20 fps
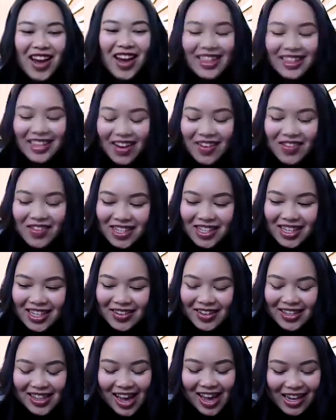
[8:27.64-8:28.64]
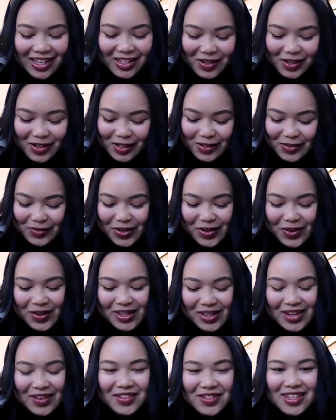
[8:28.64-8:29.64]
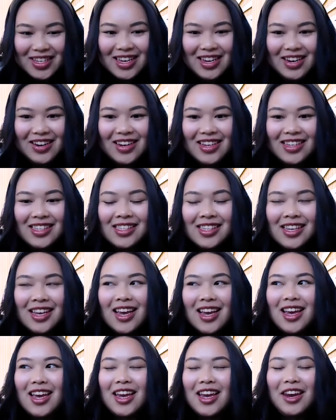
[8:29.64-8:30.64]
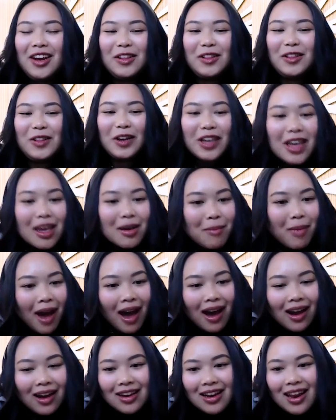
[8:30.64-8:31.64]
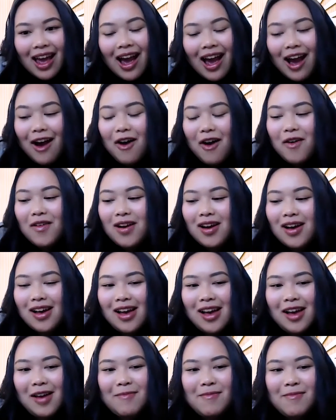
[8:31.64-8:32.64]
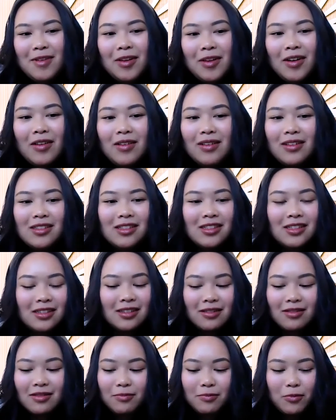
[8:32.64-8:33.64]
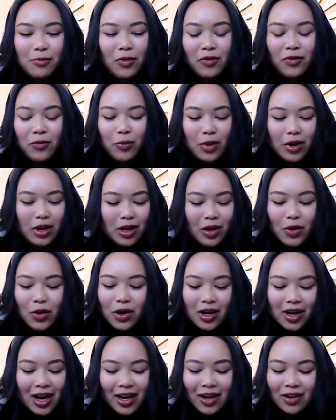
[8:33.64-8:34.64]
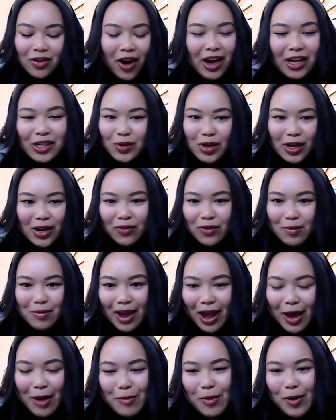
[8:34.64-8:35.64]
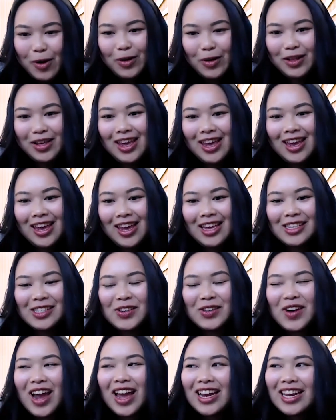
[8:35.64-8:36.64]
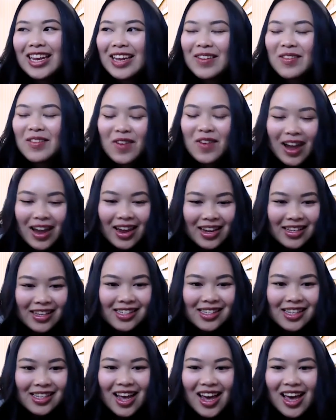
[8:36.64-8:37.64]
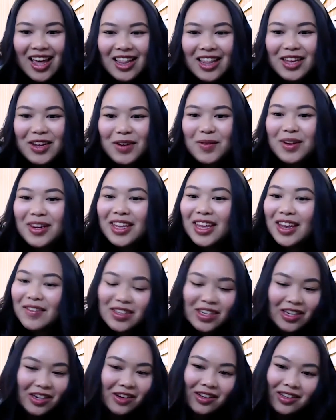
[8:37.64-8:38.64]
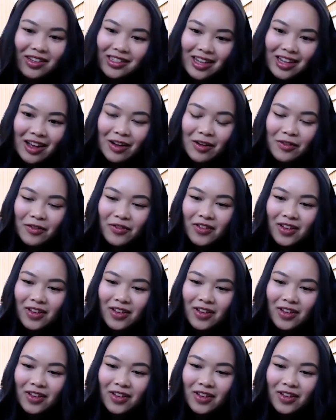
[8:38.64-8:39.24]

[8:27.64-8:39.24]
love to, my last question for you, I'd love to hear is, you know, looking back now, you know, when you are graduating from Cal Poly, is there any advice that you would give to yourself